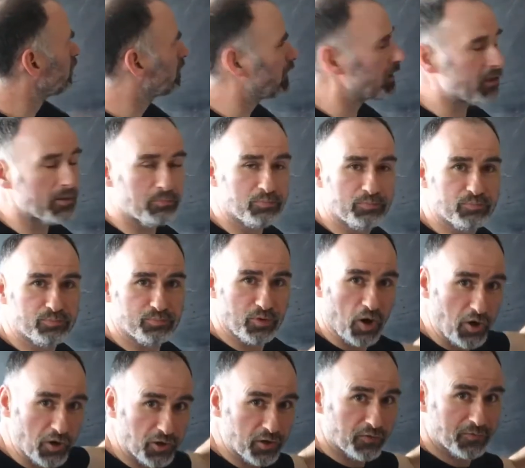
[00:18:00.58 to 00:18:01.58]
get the
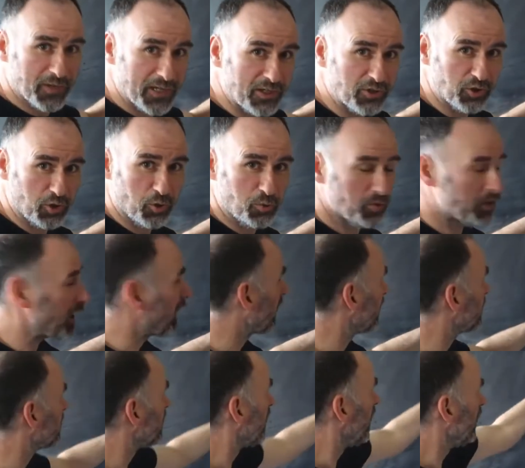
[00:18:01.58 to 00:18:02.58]
product of these two
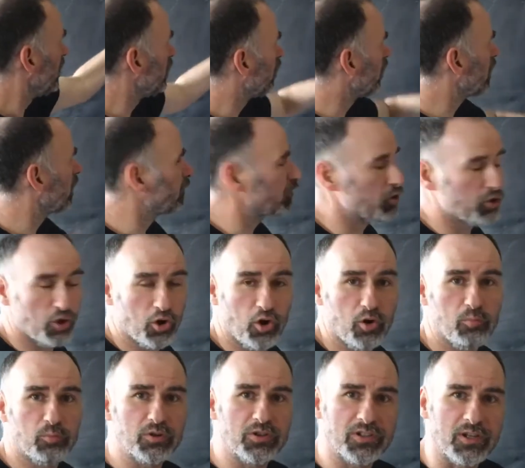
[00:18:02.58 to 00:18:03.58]
things, you're going to have a term which